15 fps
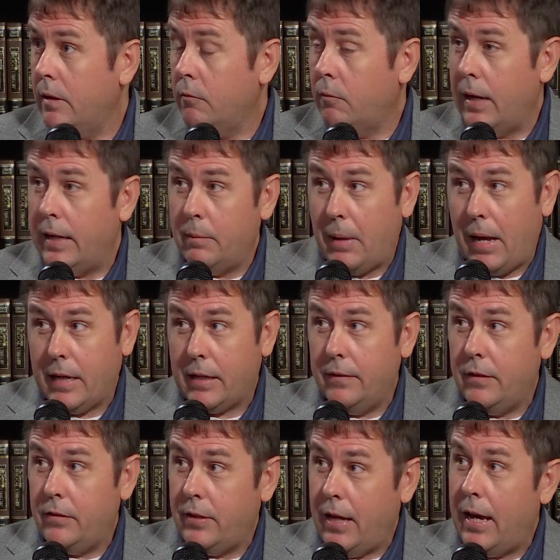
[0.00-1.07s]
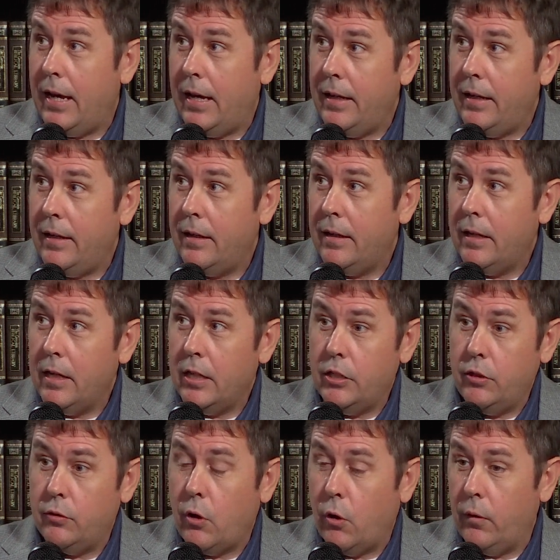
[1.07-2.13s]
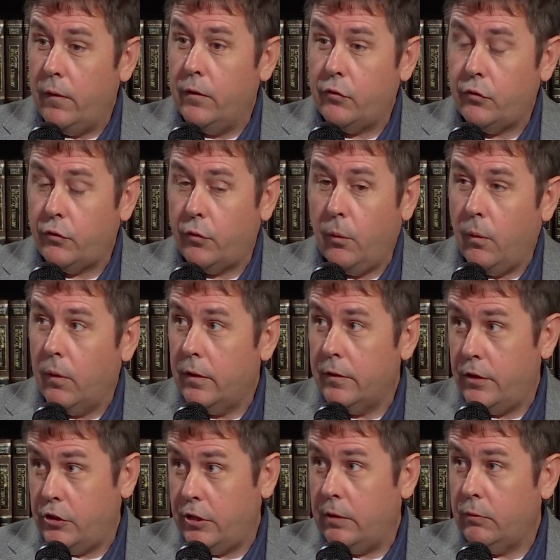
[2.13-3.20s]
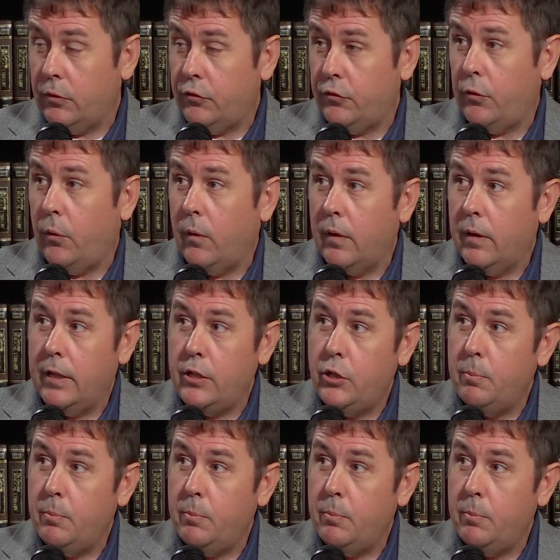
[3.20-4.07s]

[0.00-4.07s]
Right back in the day, you'd go to the store, the general store, and you